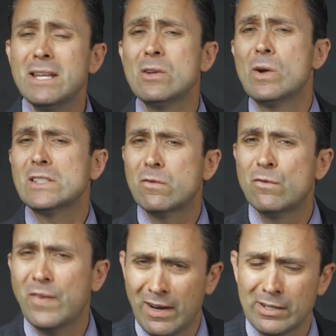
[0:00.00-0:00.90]
many ways
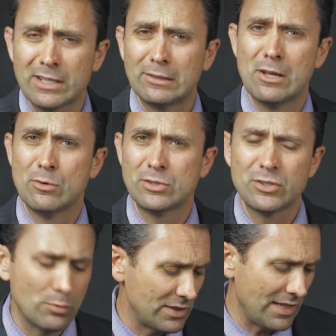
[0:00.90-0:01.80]
very close
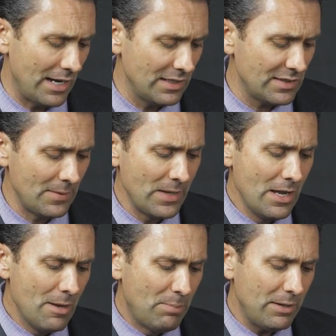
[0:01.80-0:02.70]
to a Zeiss.
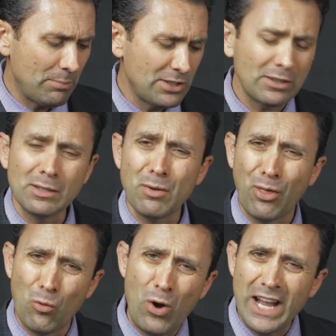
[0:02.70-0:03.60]
But particularly
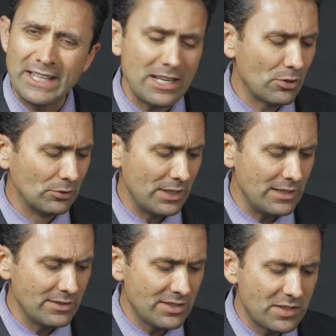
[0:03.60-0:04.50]
with a wide angle
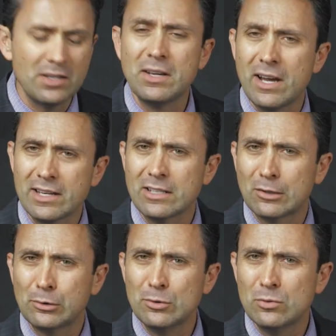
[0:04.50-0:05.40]
lens, to not
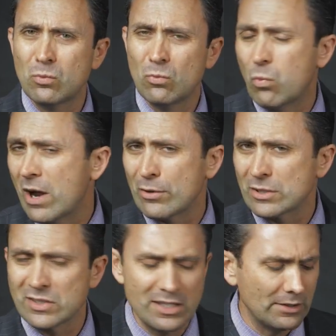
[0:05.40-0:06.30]
include
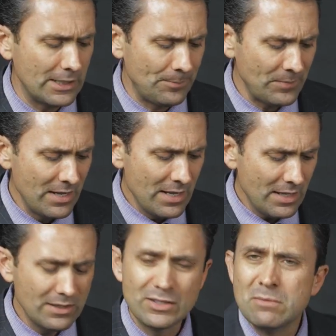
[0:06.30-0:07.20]
weather sealing
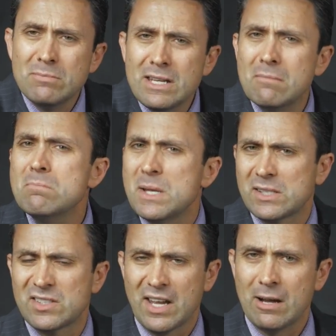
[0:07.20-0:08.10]
is to me a
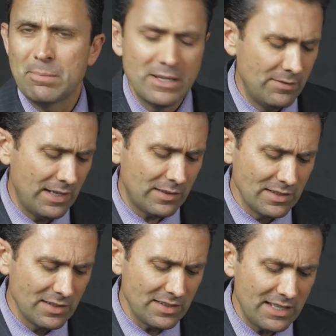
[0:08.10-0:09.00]
misstep in that
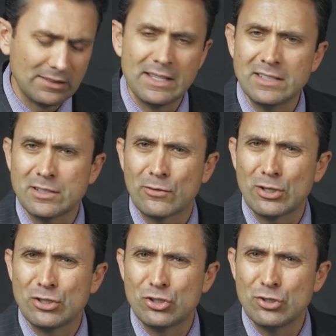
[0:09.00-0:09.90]
this is a lens. If you're
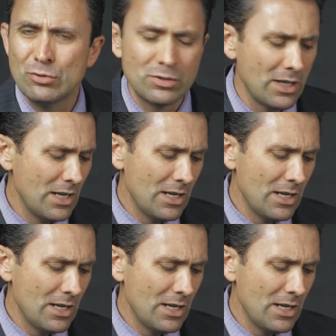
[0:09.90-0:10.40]
going to shoot